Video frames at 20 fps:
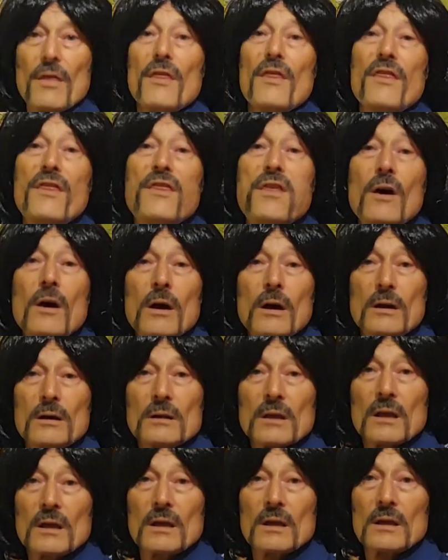V,
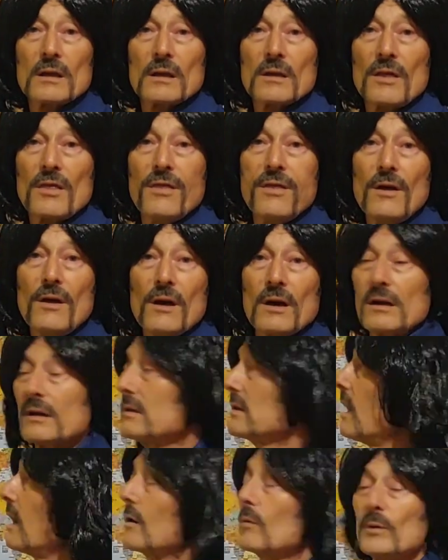
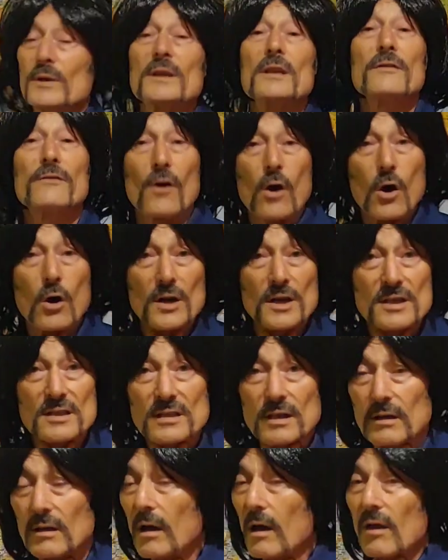no, with the voice,
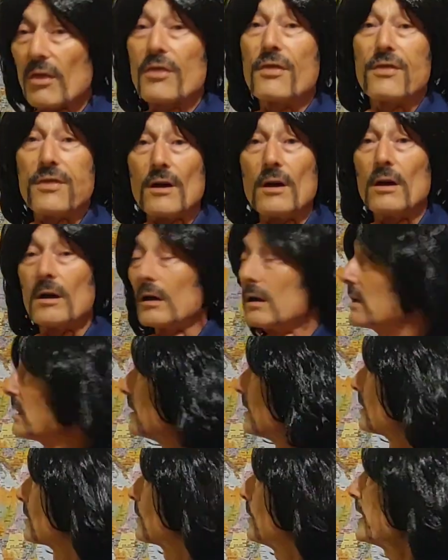no, V.
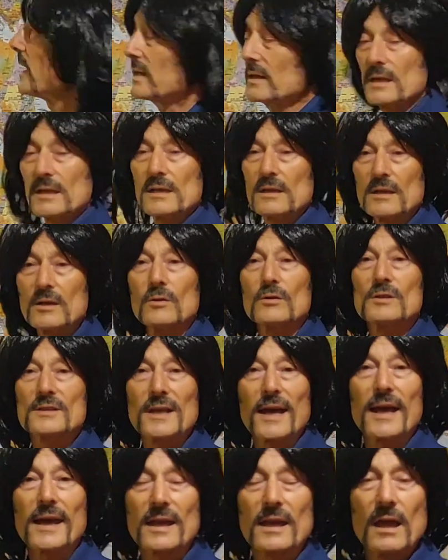Quindi you
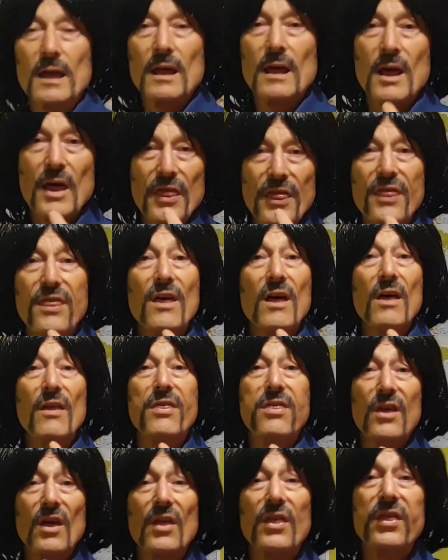say
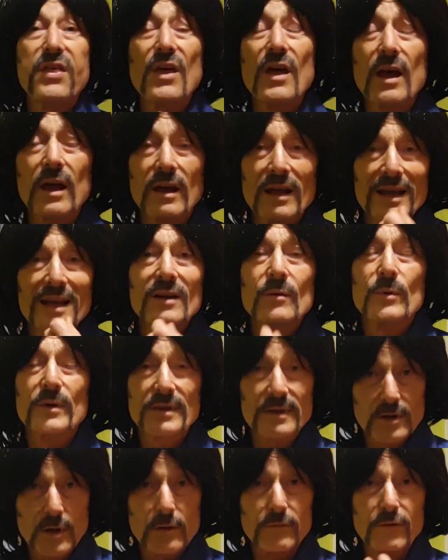F, with
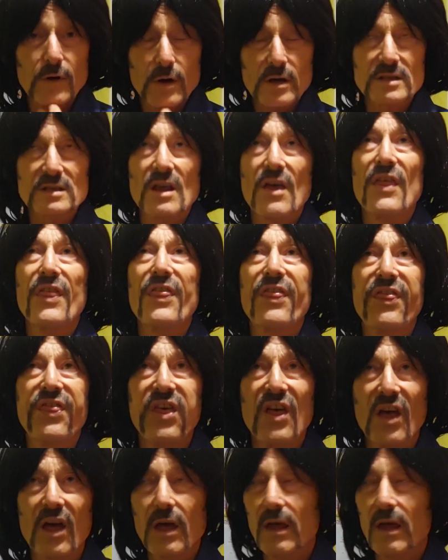no voice, F,